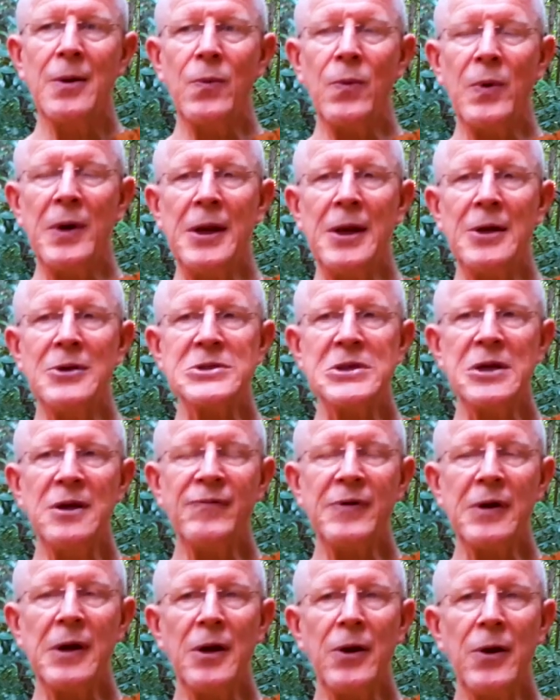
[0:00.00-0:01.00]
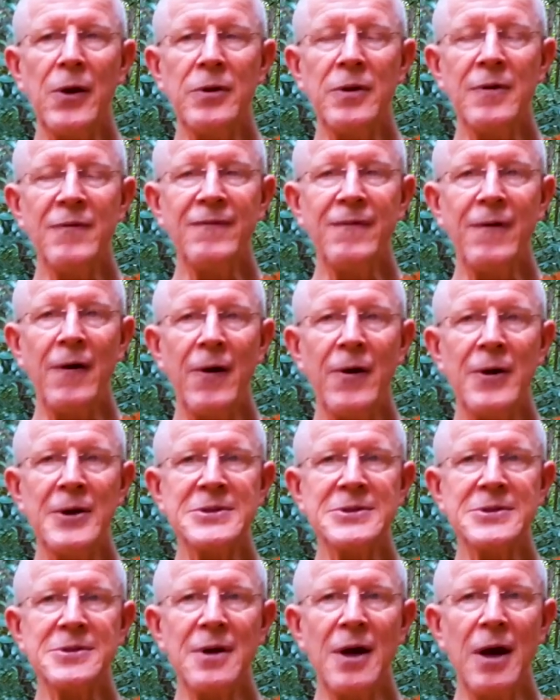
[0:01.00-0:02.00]
when he was living alone in the
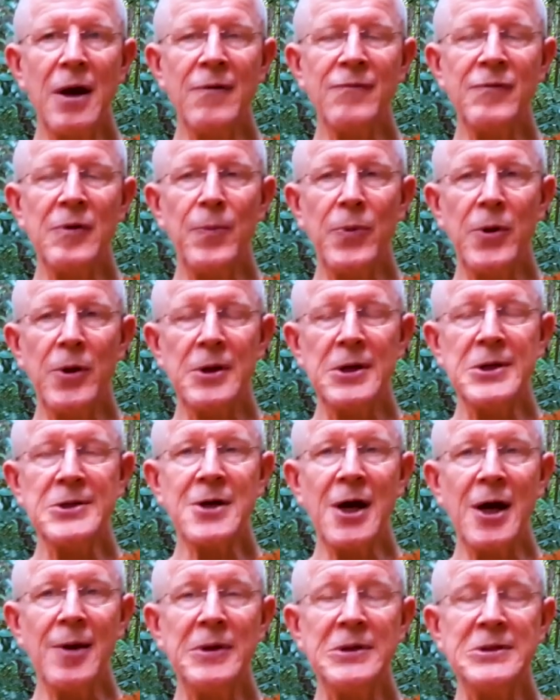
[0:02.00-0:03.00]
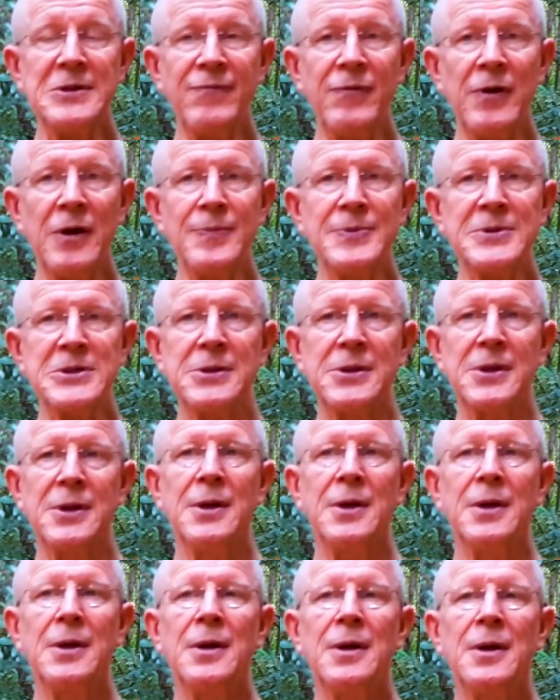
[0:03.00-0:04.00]
forest, over a period of time, he developed
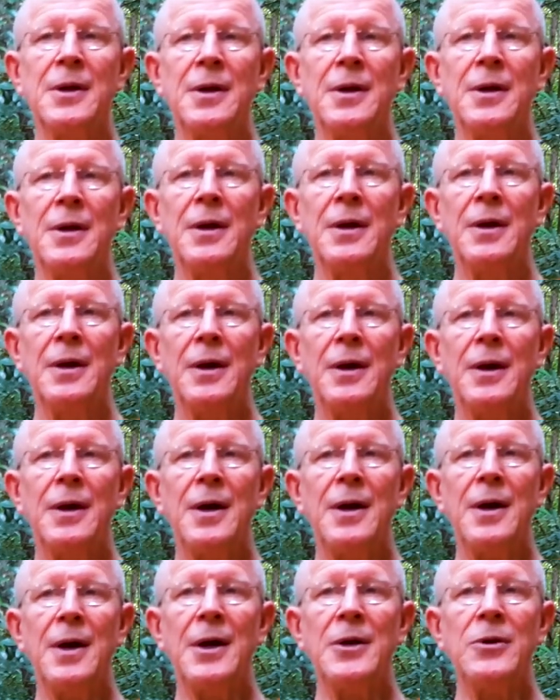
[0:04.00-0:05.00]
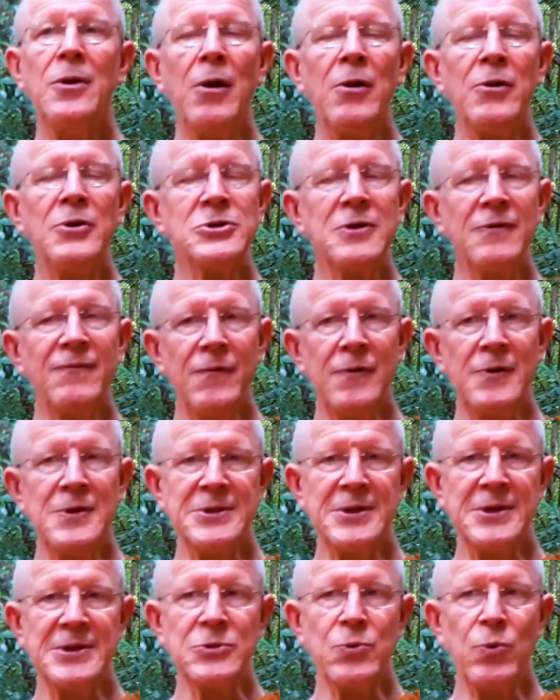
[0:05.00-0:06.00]
a knowledge of
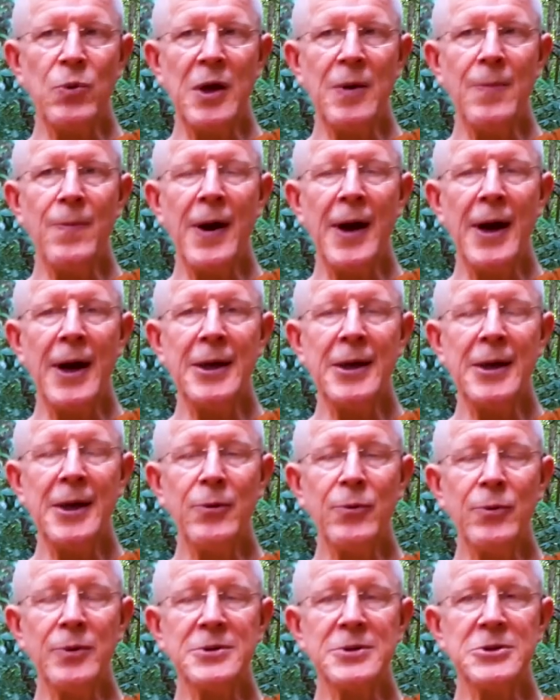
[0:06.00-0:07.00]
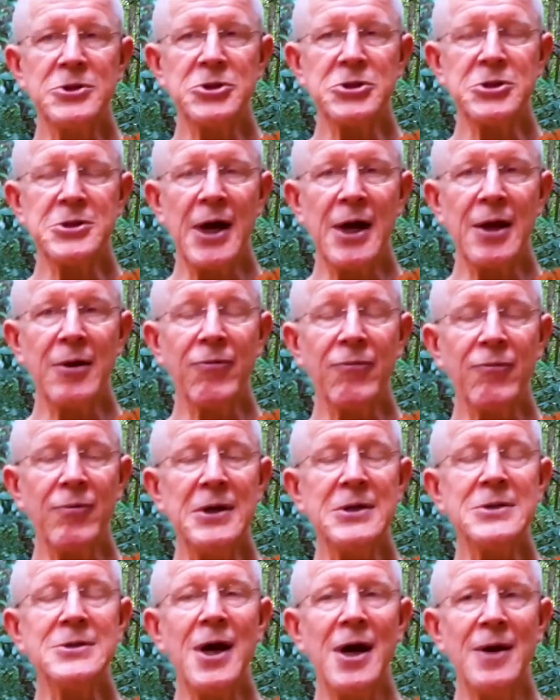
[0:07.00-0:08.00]
verses whereby he would chant
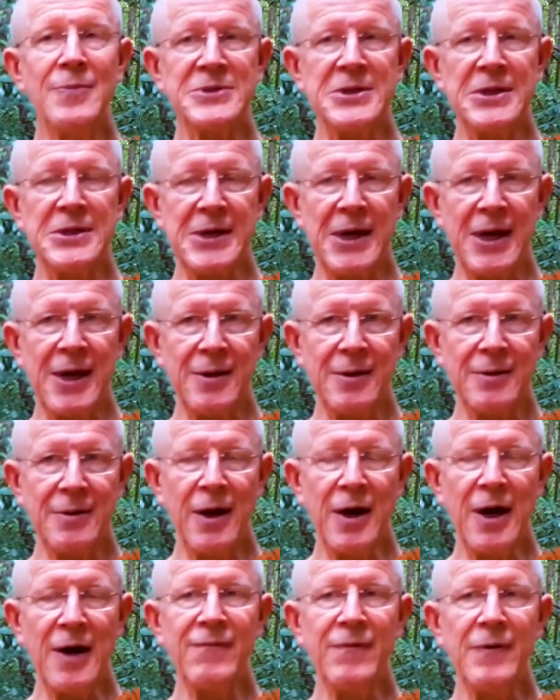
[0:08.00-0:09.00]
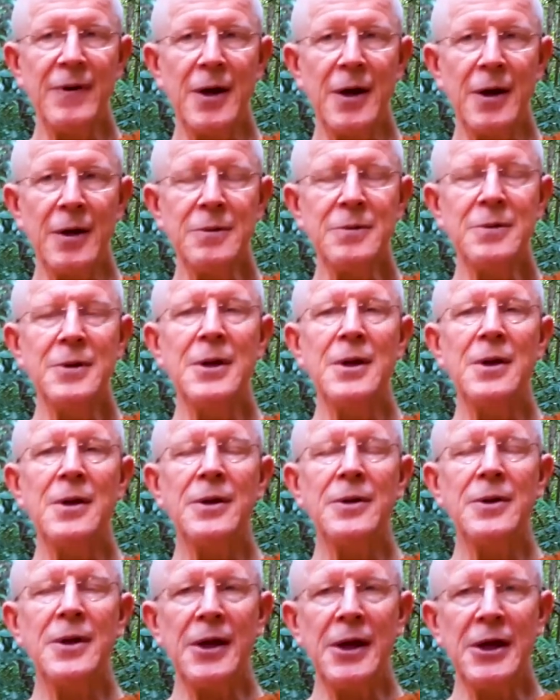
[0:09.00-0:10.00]
3 times a day, half an hour
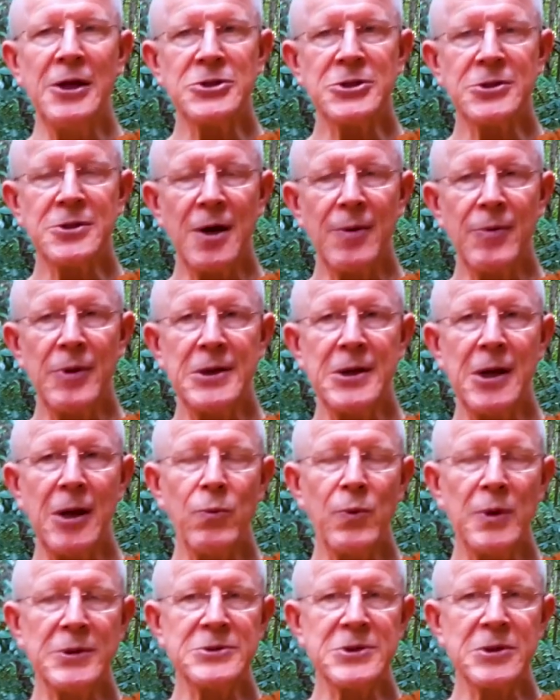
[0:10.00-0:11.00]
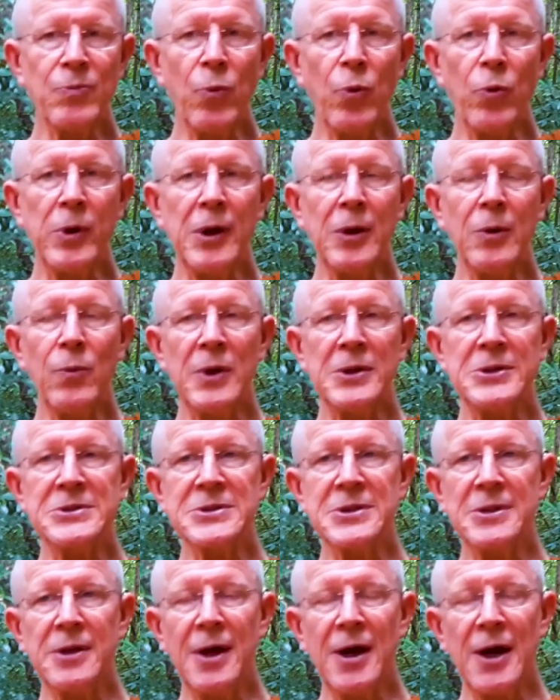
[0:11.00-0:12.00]
each time of the day, once morning,
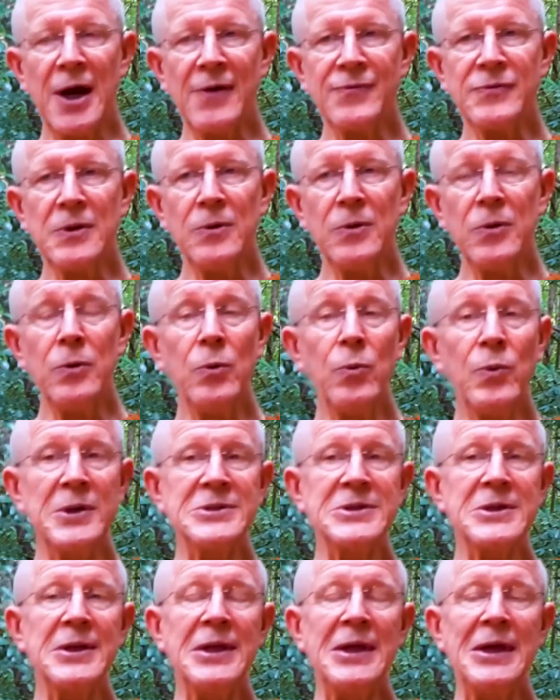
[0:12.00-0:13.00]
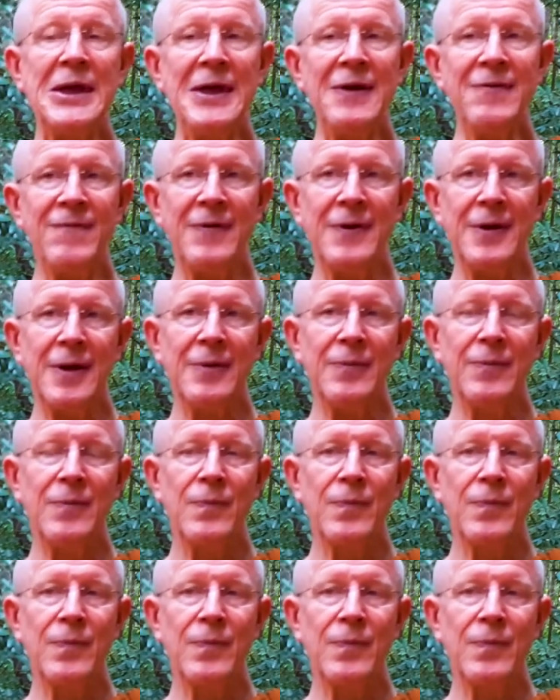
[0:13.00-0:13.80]
once in the afternoon, once in the evening.